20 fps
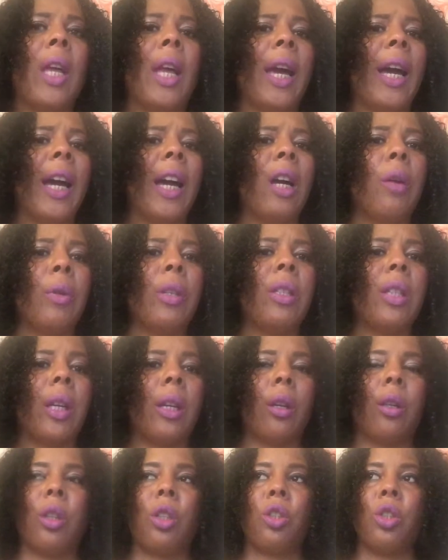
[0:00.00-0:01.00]
How is that
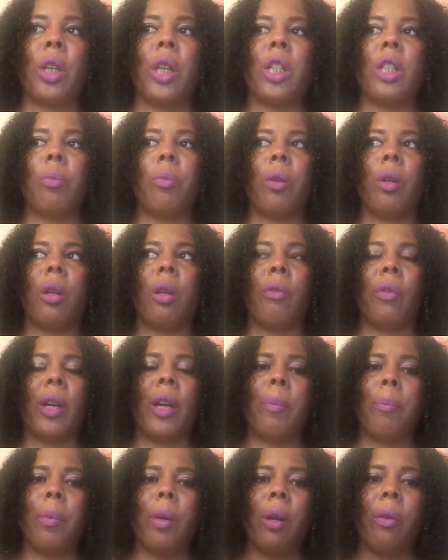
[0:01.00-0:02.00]
going to change my life?
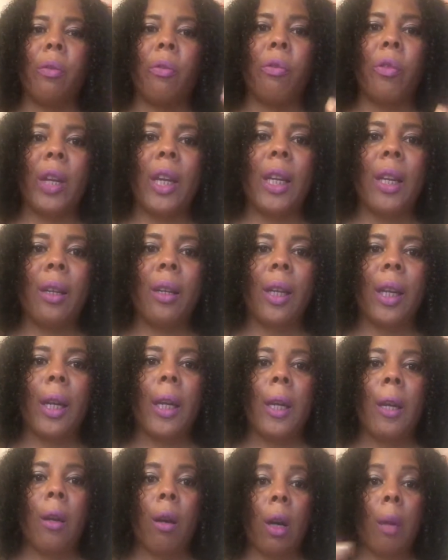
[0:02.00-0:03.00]
And by feeling it,
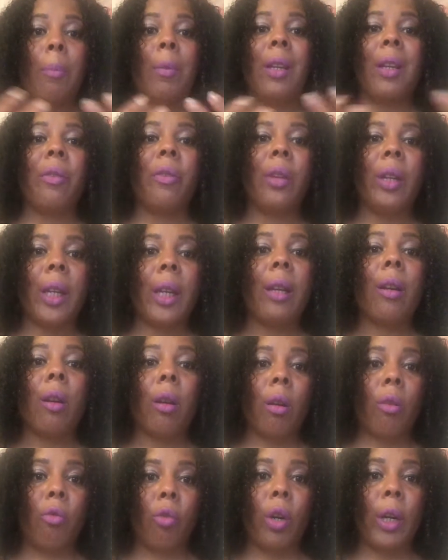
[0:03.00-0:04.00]
I'm living it
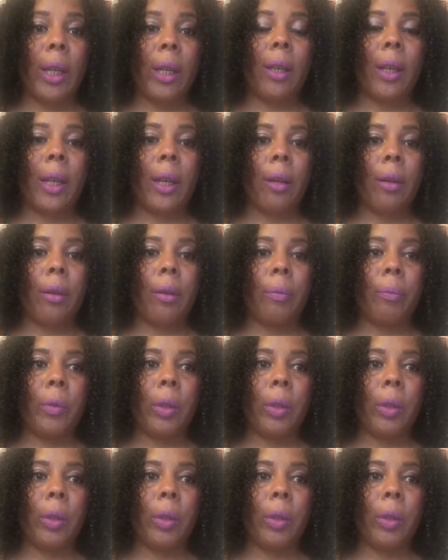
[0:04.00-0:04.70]
right now.